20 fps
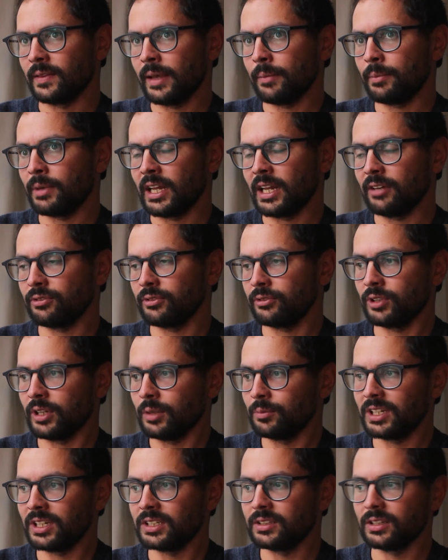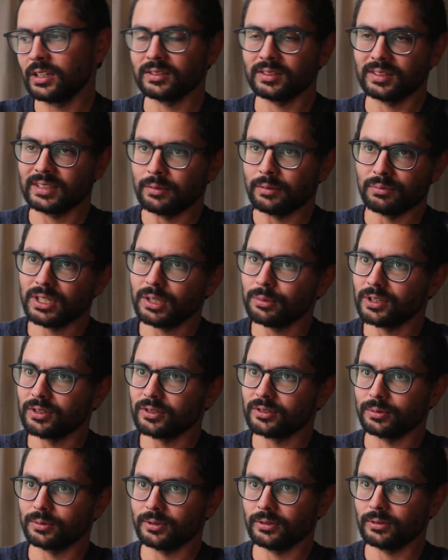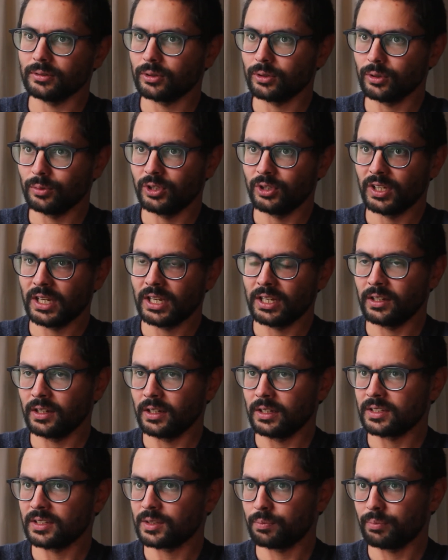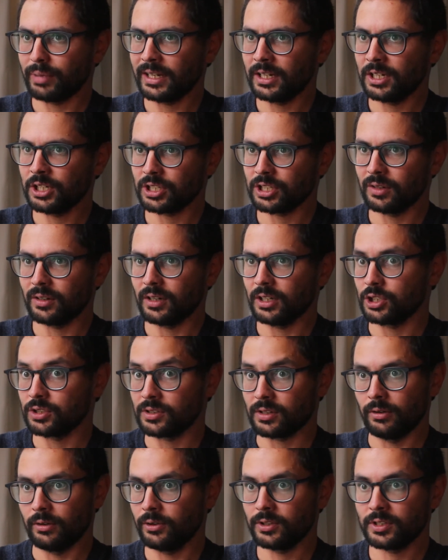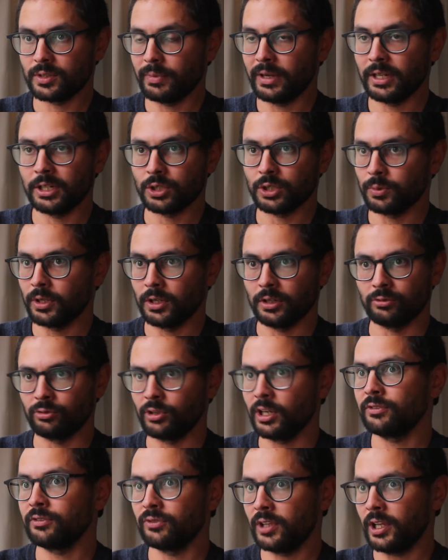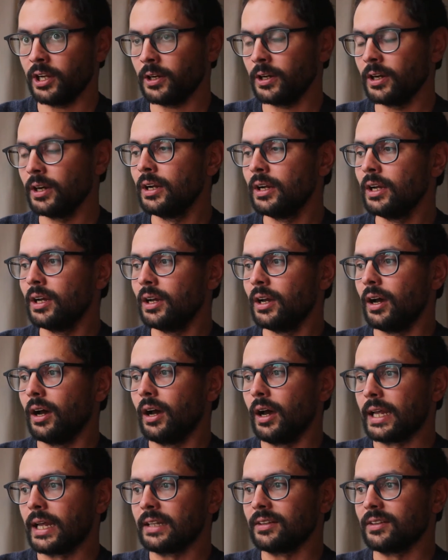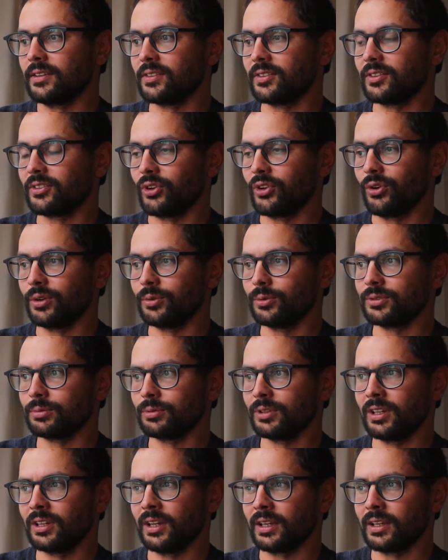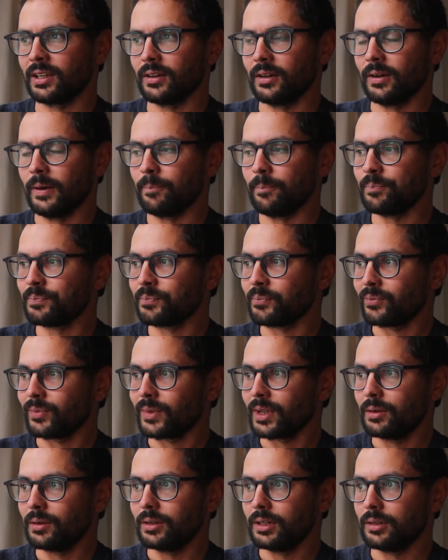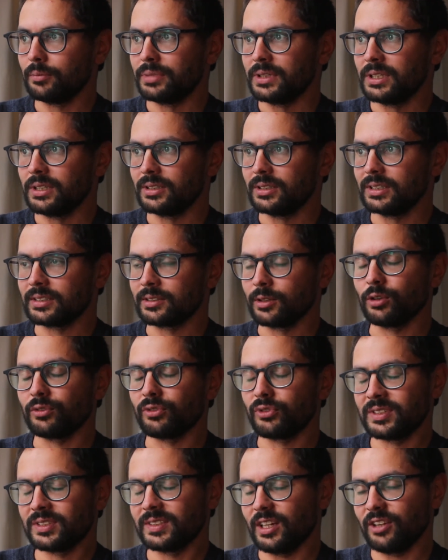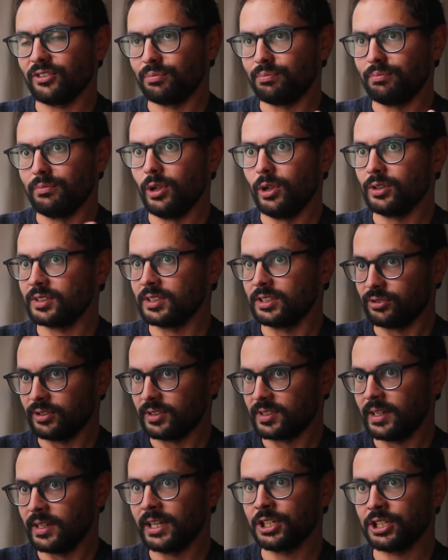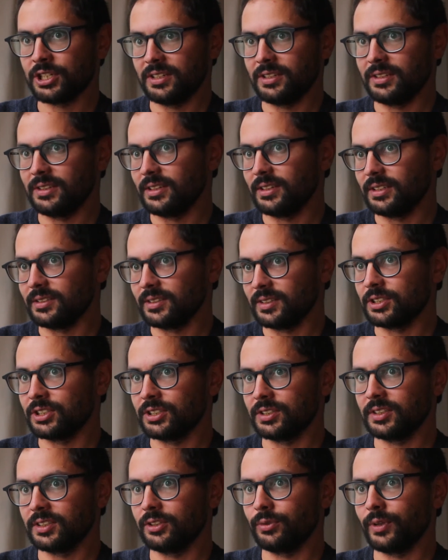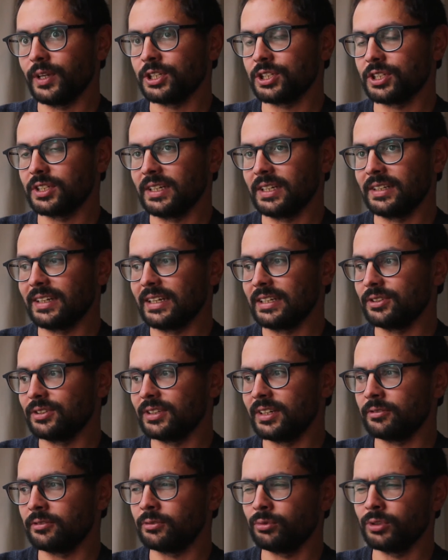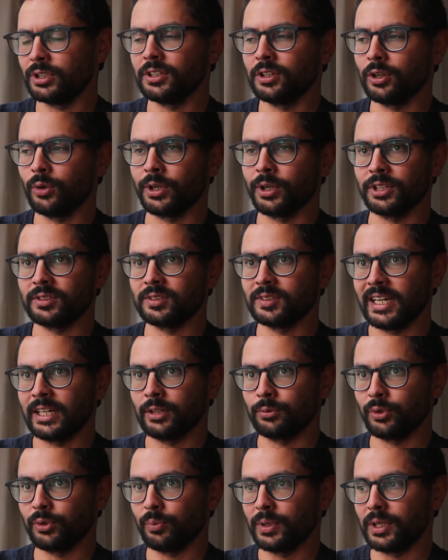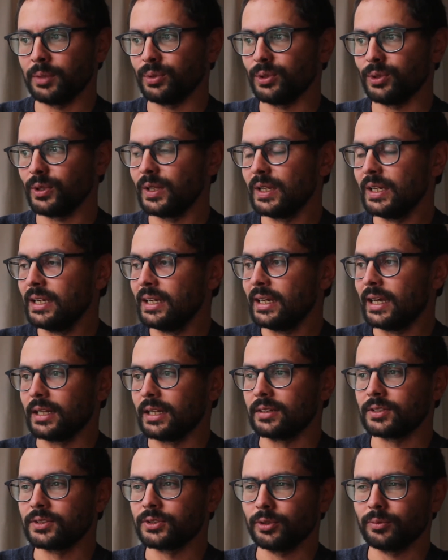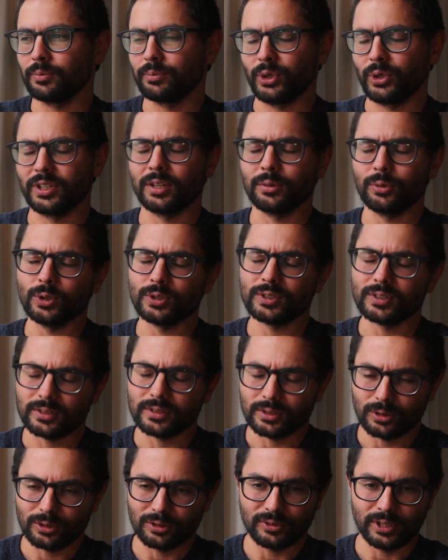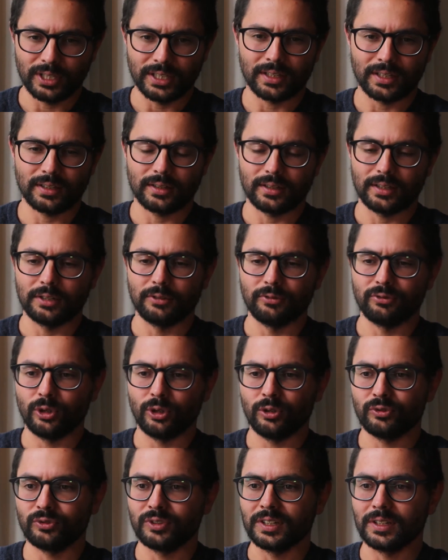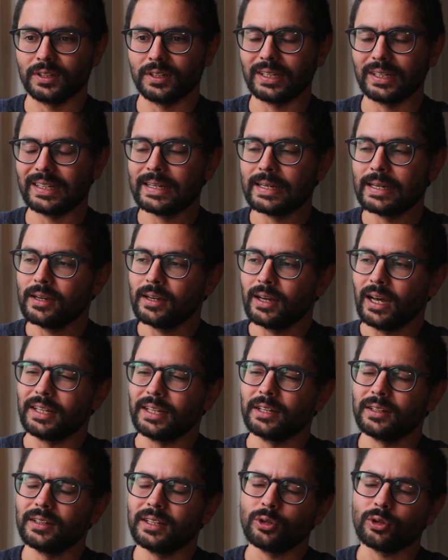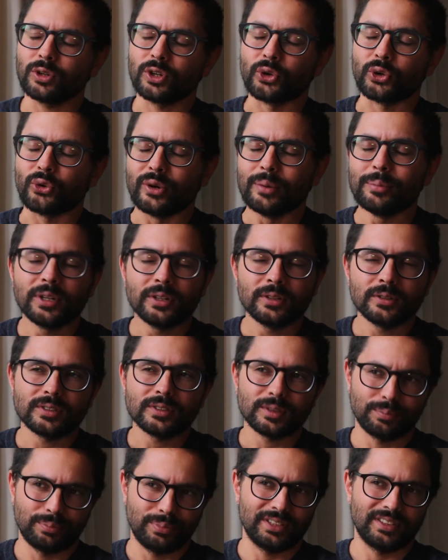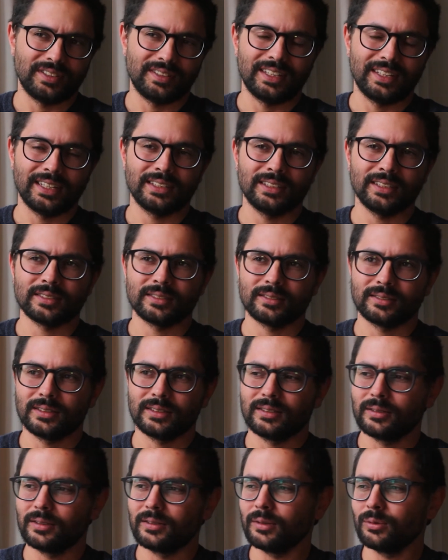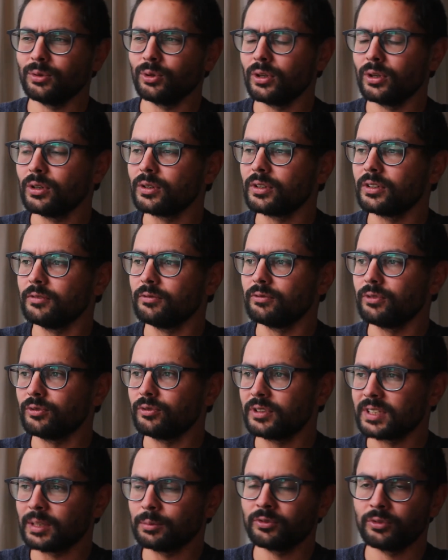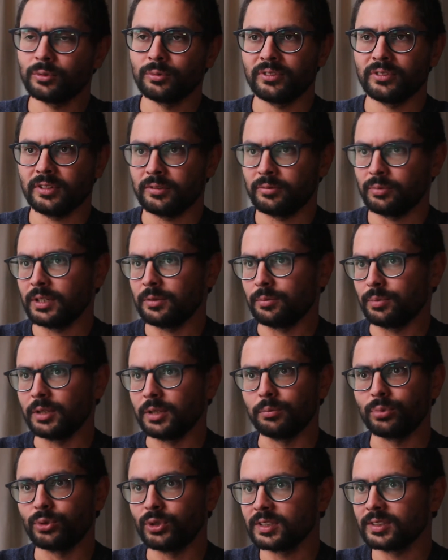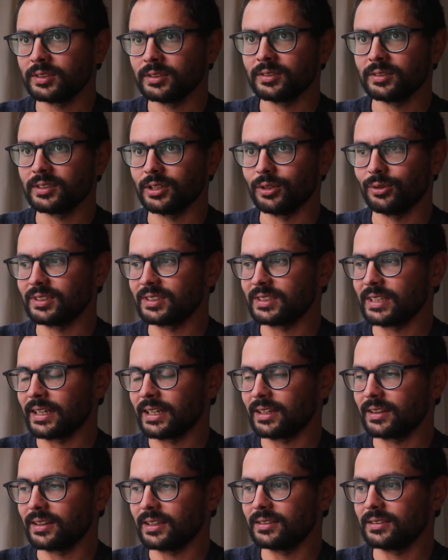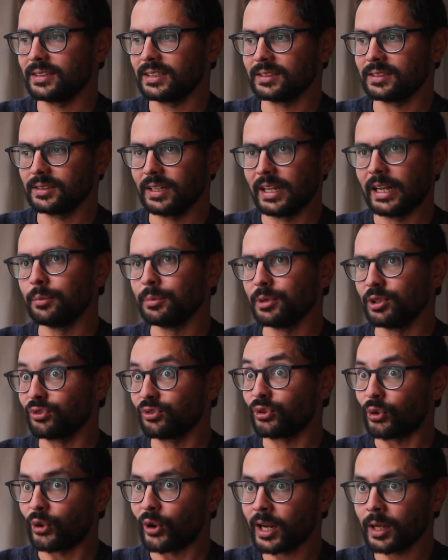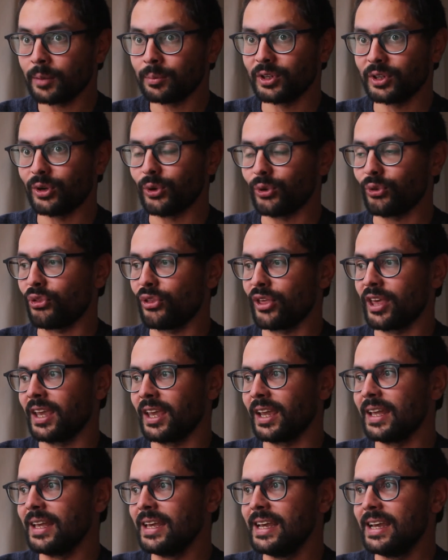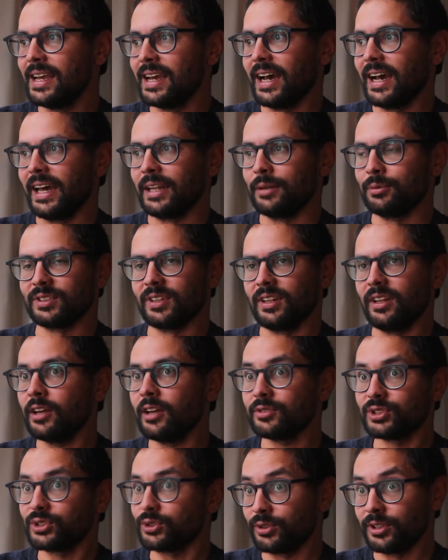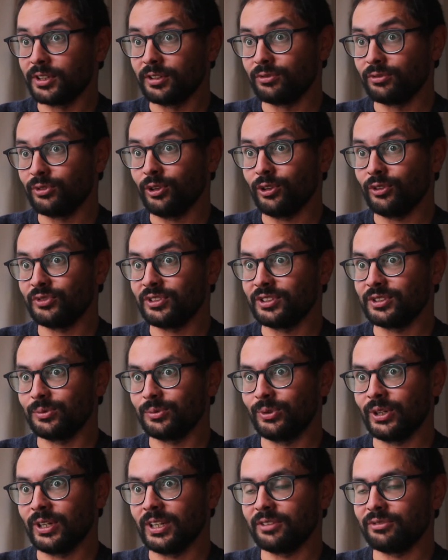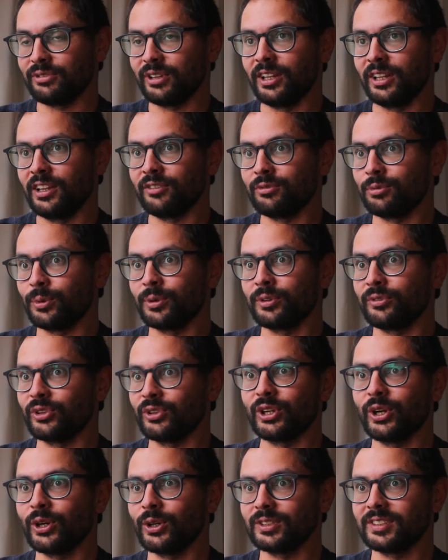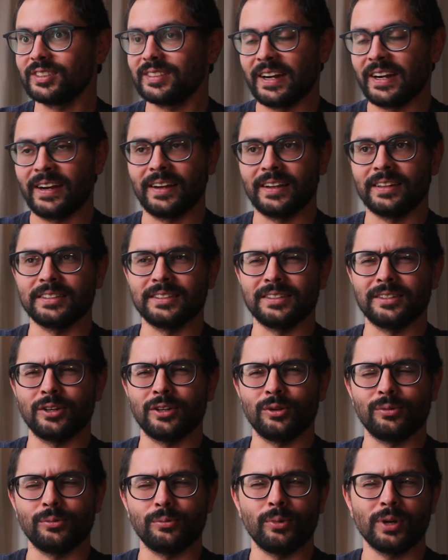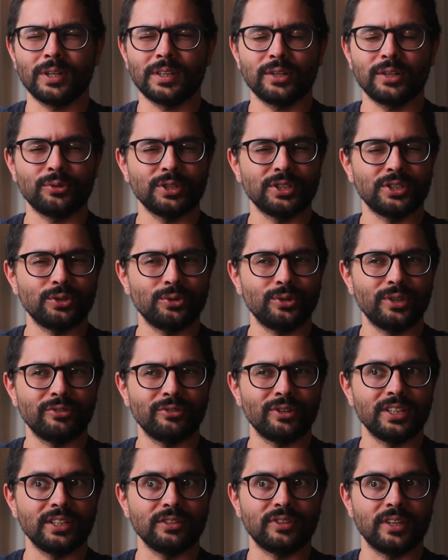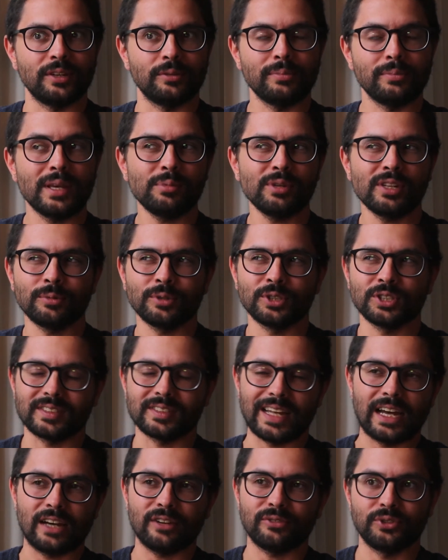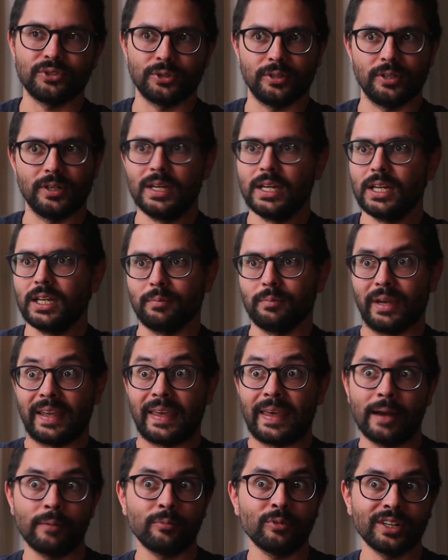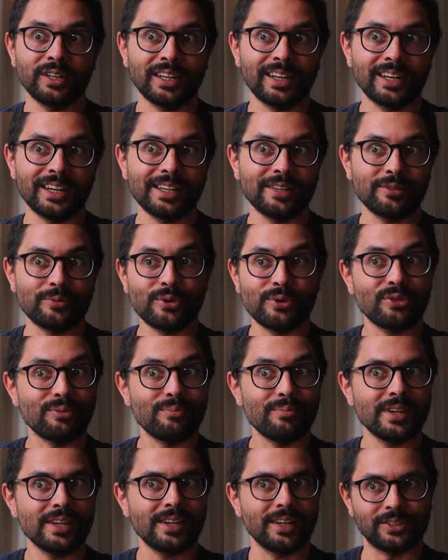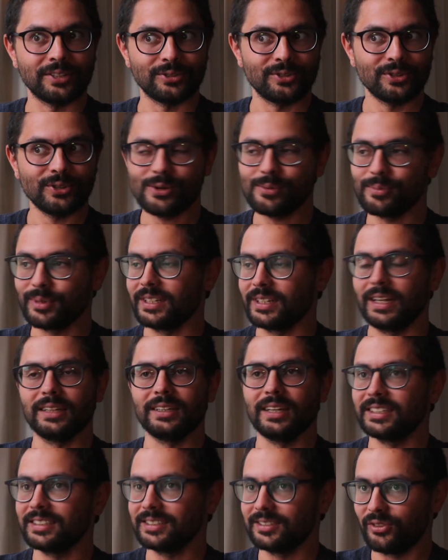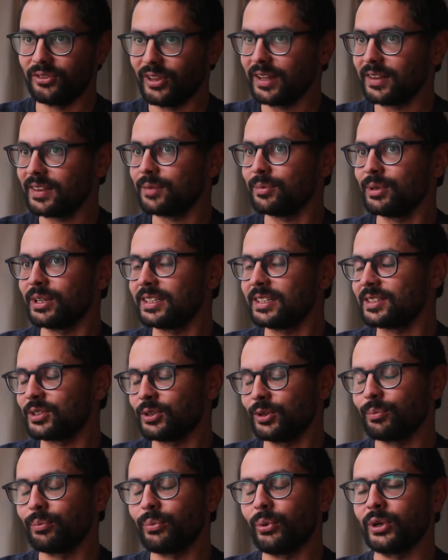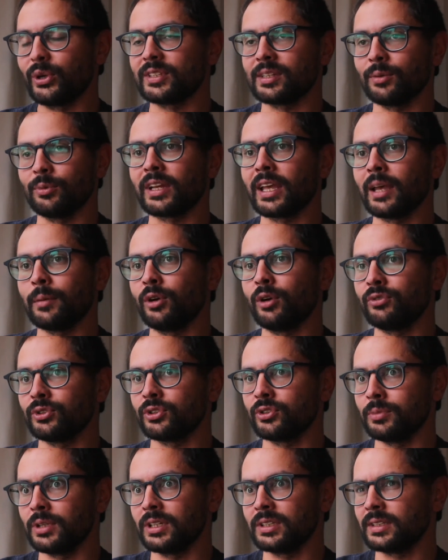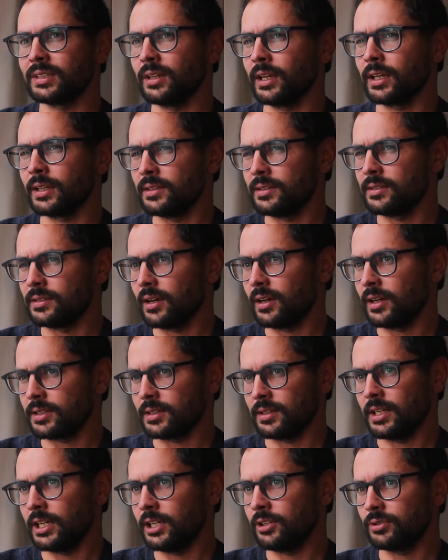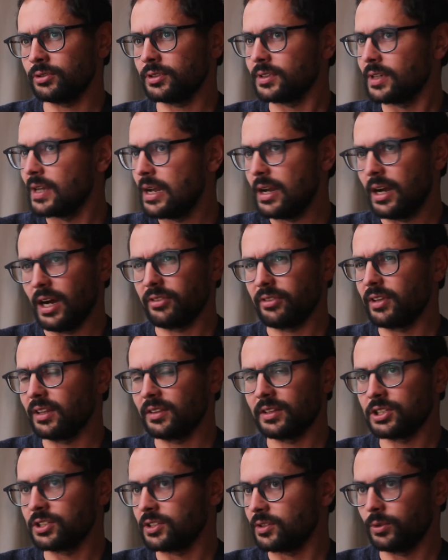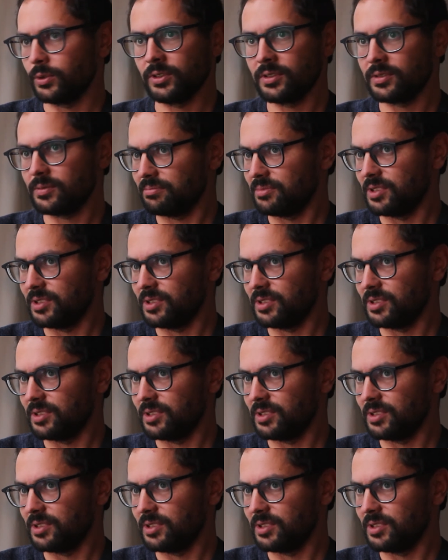them, and half of the time they didn't understand me, because we were communicating in Spanish, and I just learned Spanish when I arrived there. And so it was really like, there's a lot of stuff lost in translation in such a situation, and you never really know where you stand with people. And at a certain point they were also sort of like involved in, they're not criminals, but they were a lot involved. Some of them had been in prison, so it's like there's an element of crime in the whole thing, and there was a love story involved as well. I fell in love with one of the girls there, and I didn't know what they were doing really. Maybe they were just after my camera that I had with me, I don't know, but I didn't think that. But at a certain point someone came over to me and said, like, these guys are dangerous, I think they just want to